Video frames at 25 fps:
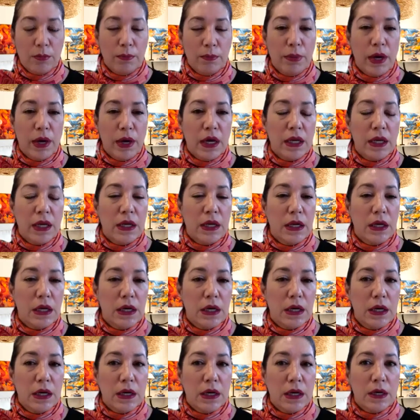But,
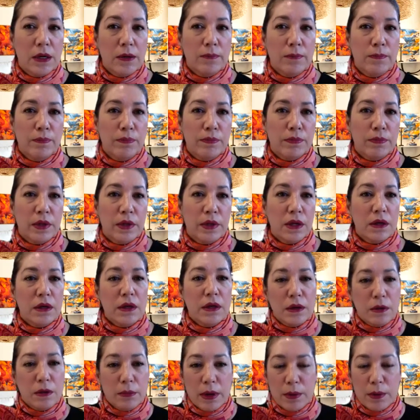
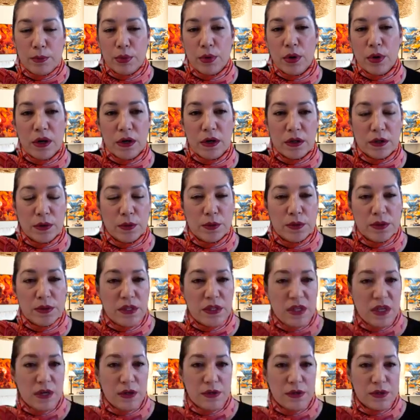my product was
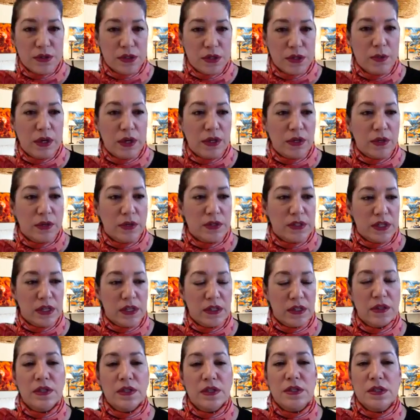there. So I could say,
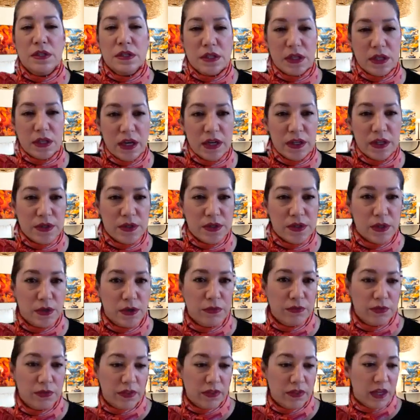this is the kind of
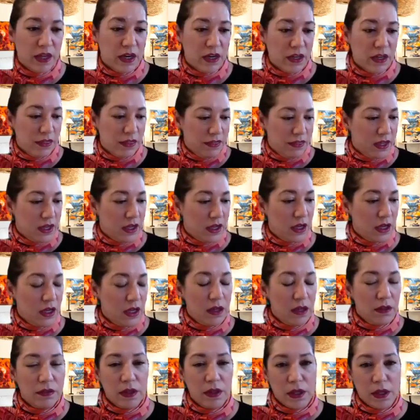sofa that I think
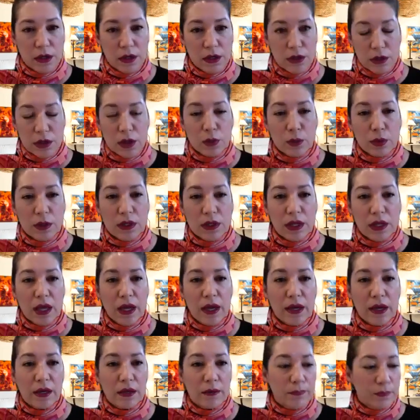that you would
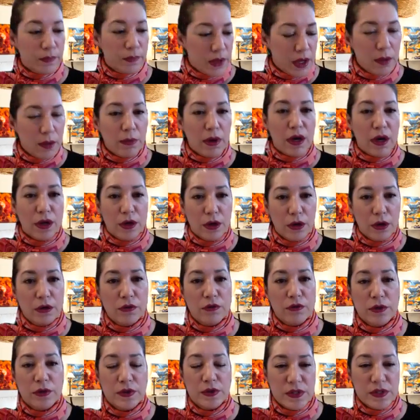like. Come on
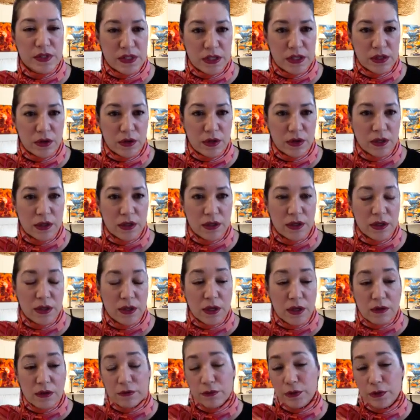over and sit on it.
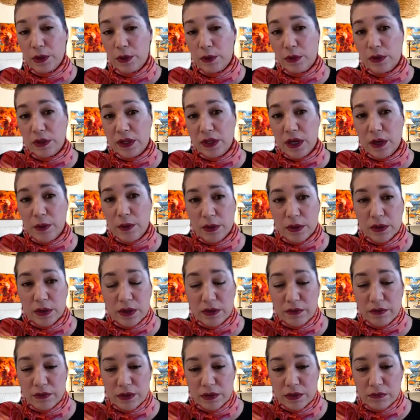Frequently, I would
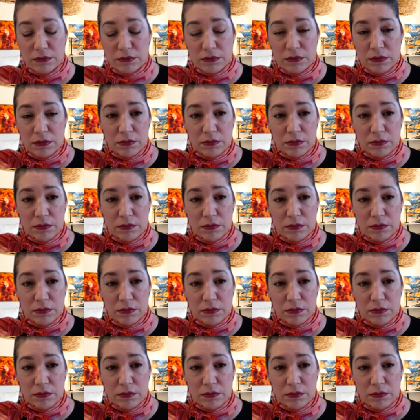even,